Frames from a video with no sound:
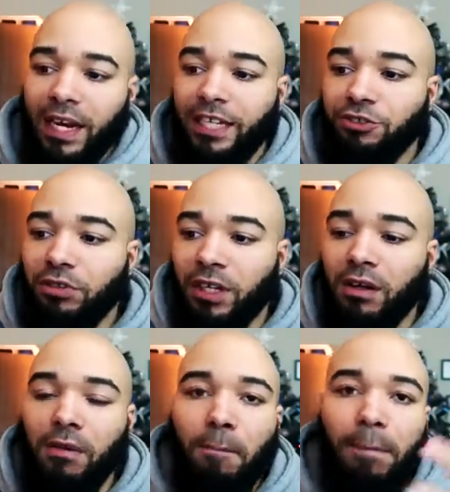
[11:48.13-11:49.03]
and that you
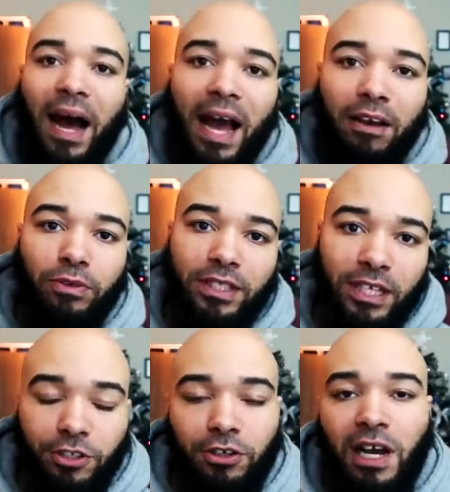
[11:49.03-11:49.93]
can combine
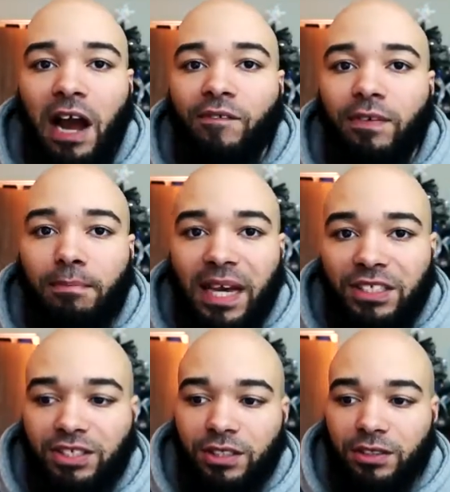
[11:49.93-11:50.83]
within your
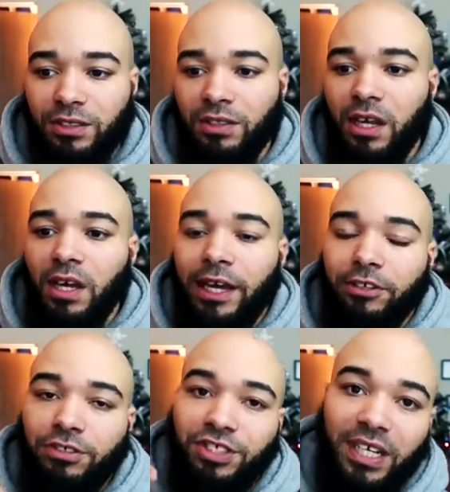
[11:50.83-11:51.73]
confirmations
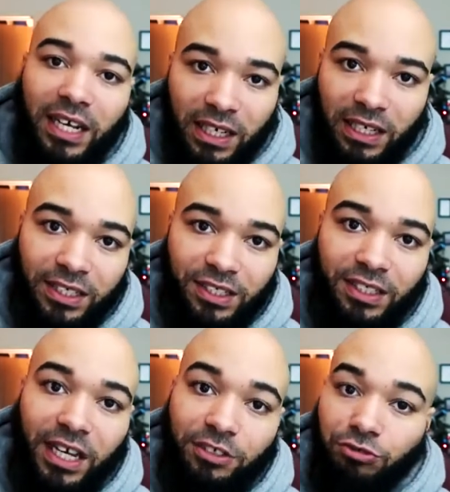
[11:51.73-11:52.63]
and your
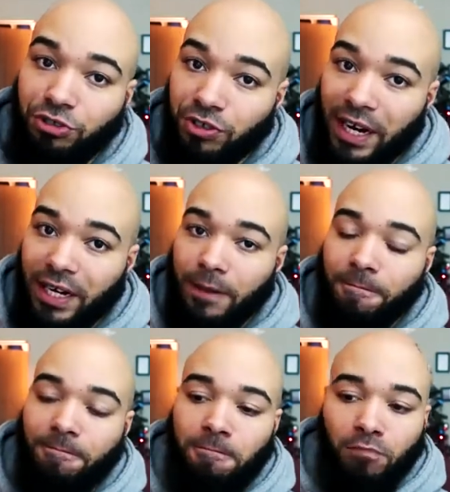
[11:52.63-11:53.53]
checklists as you trade in.
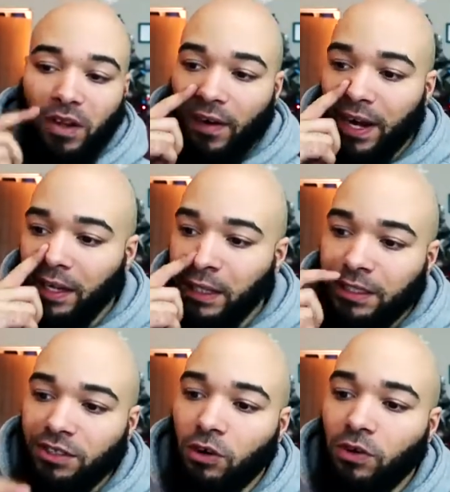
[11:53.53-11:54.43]
All right.
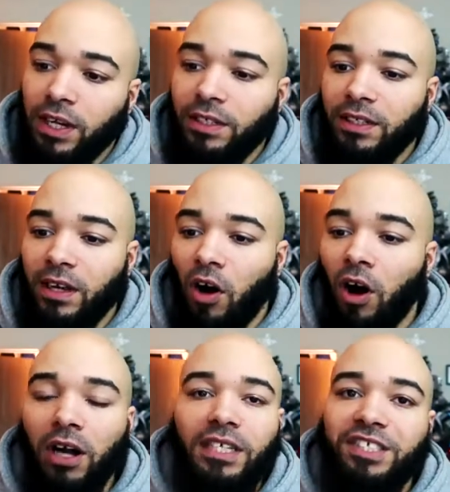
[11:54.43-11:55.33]
So
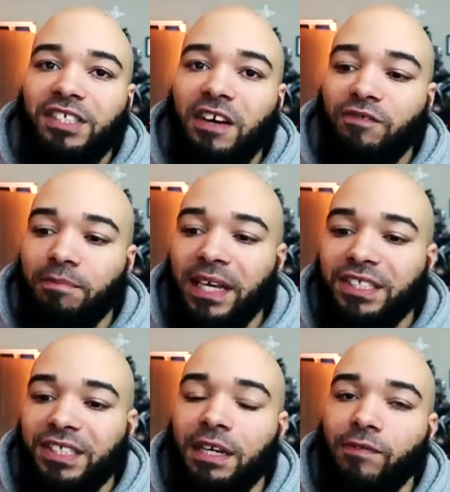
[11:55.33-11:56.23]
all this stuff
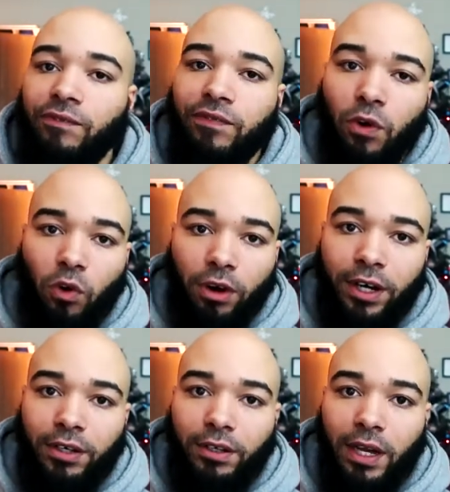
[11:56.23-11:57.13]
may seem
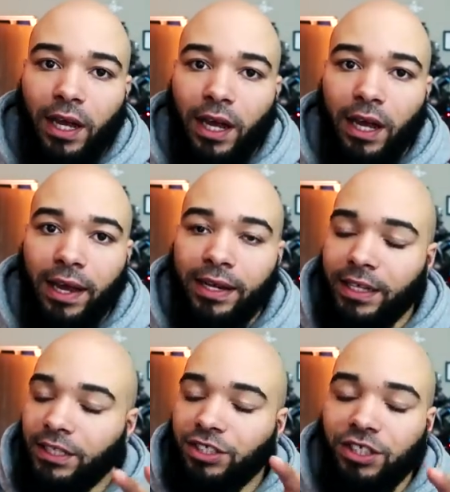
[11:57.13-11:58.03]
foreign
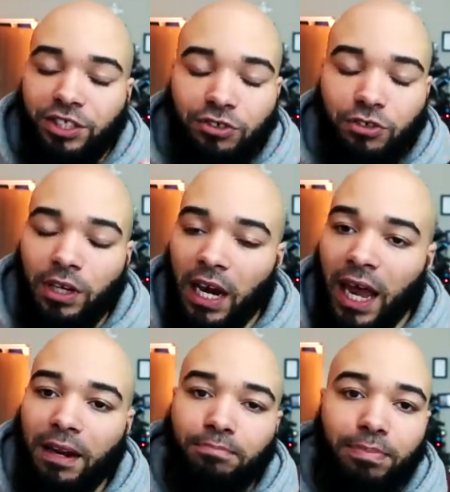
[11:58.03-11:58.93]
and it's just
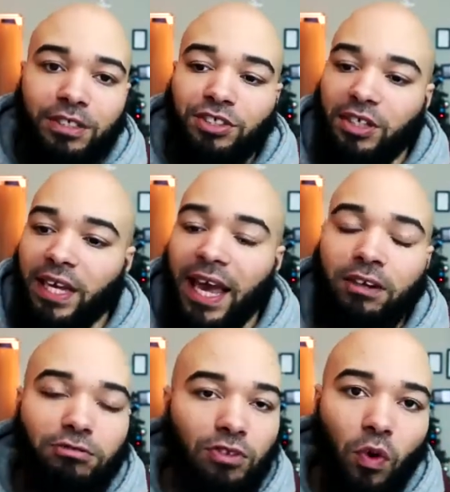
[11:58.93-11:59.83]
a bunch of
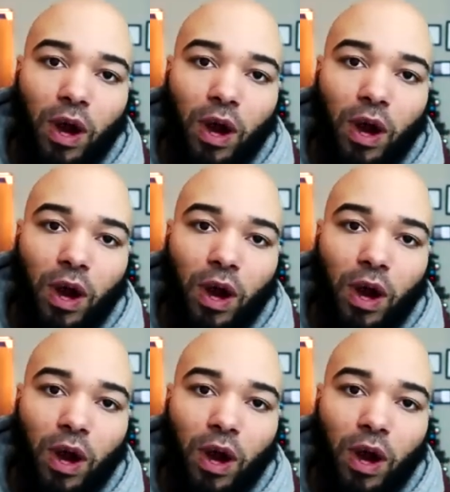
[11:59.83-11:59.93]
candles